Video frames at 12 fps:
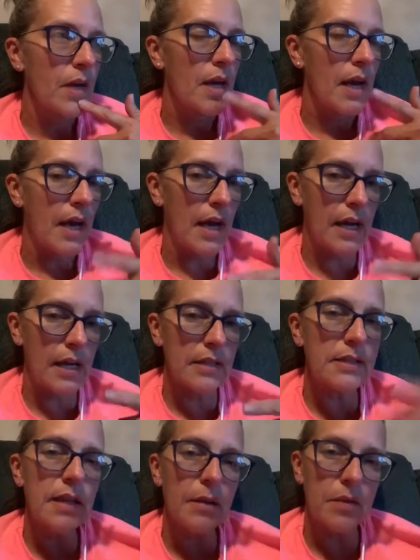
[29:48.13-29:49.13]
And
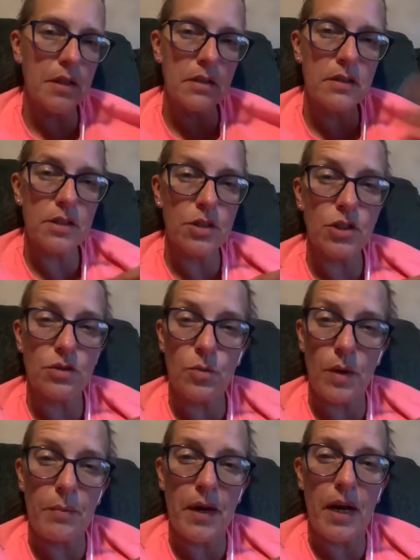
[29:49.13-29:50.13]
I'm a little concerned what
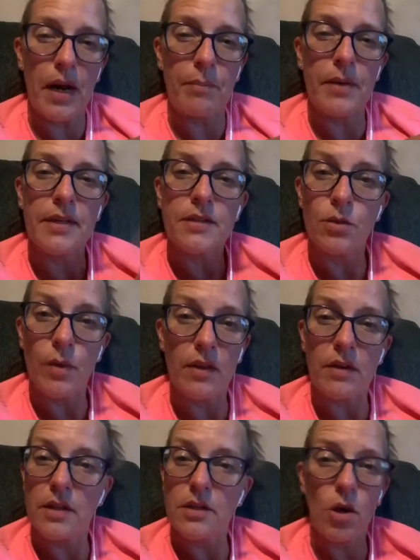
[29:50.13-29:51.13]
might happen as the weather
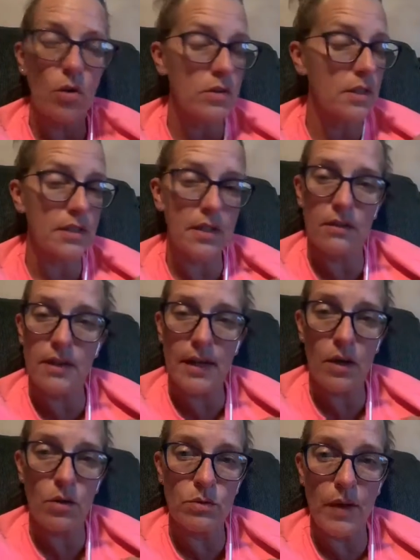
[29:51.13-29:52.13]
gets cold, because I don't like
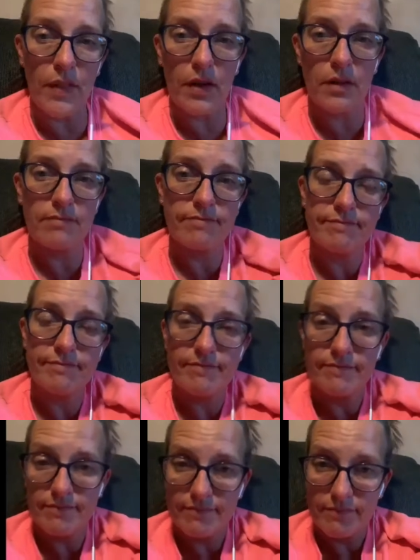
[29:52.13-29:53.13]
cold weather,
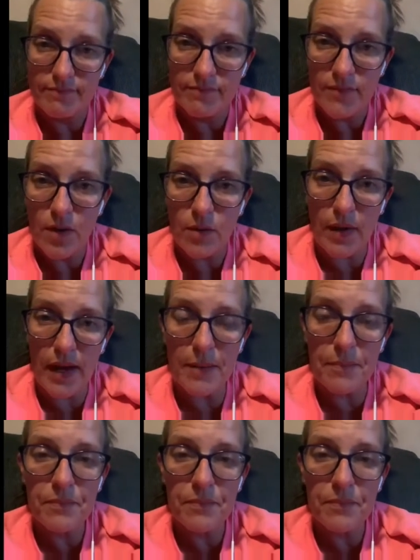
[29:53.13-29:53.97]
right?